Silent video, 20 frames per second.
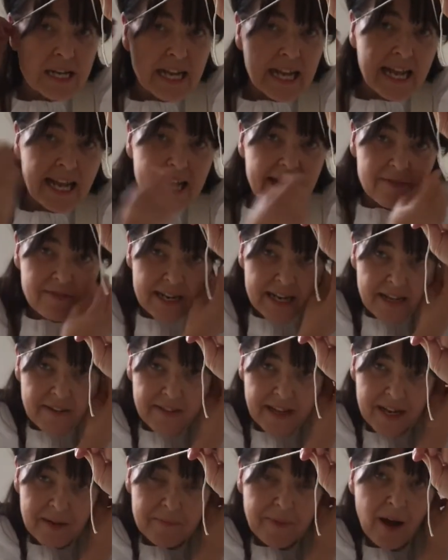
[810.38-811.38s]
to hear
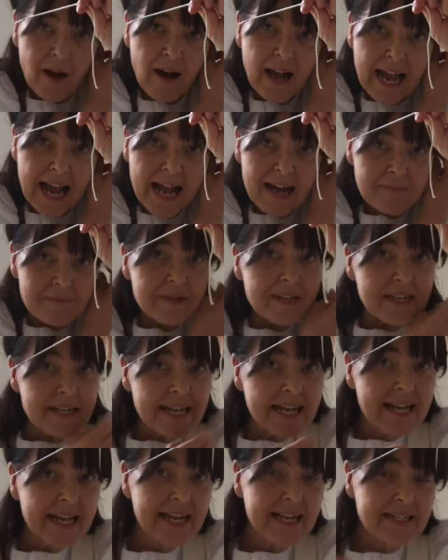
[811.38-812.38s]
anything, but I am going
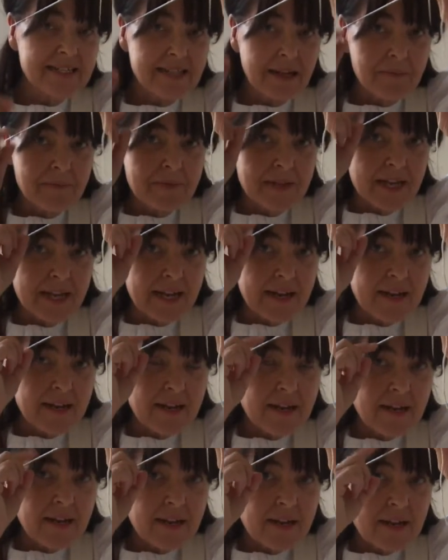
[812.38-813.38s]
to hear something.
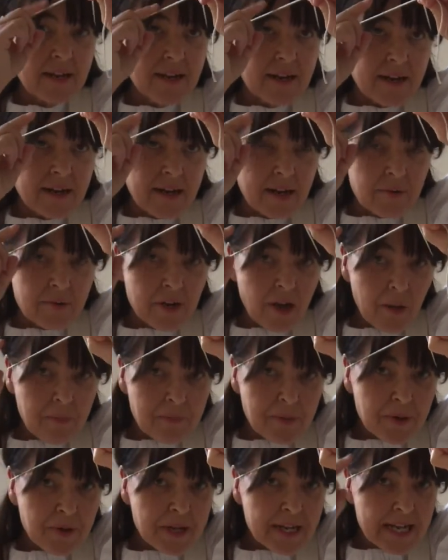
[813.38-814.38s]
When I
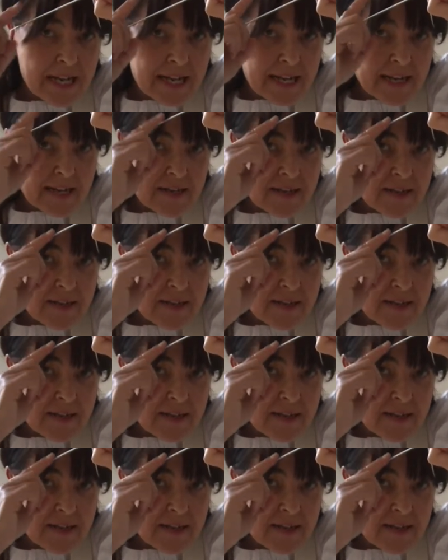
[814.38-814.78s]
pull it,